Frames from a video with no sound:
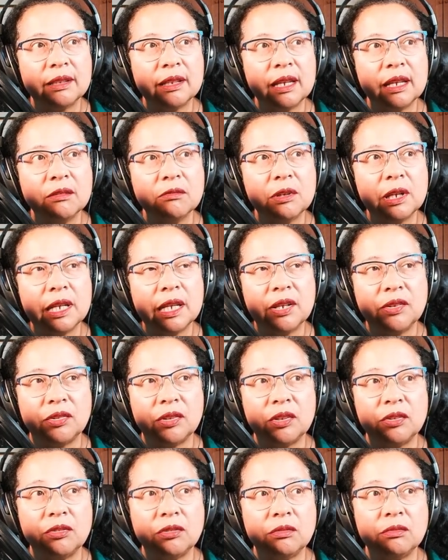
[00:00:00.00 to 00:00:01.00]
and
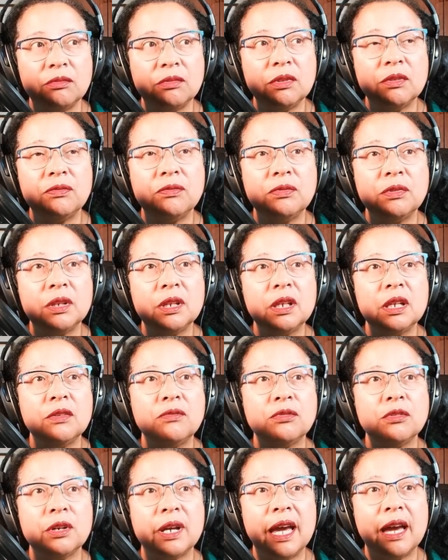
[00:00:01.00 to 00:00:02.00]
releases if
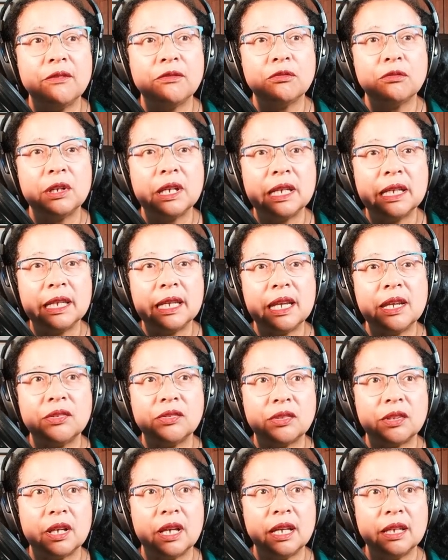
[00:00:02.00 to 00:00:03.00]
you have
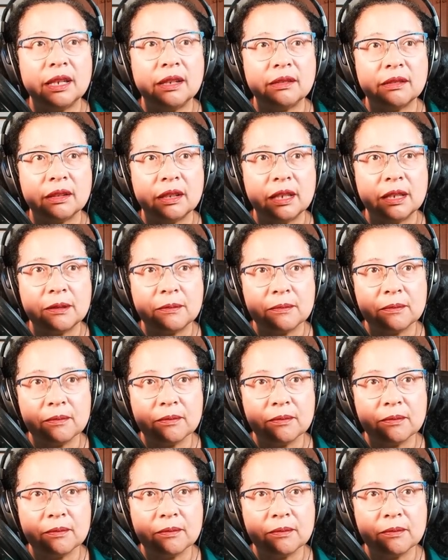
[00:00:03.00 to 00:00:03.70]
released anything.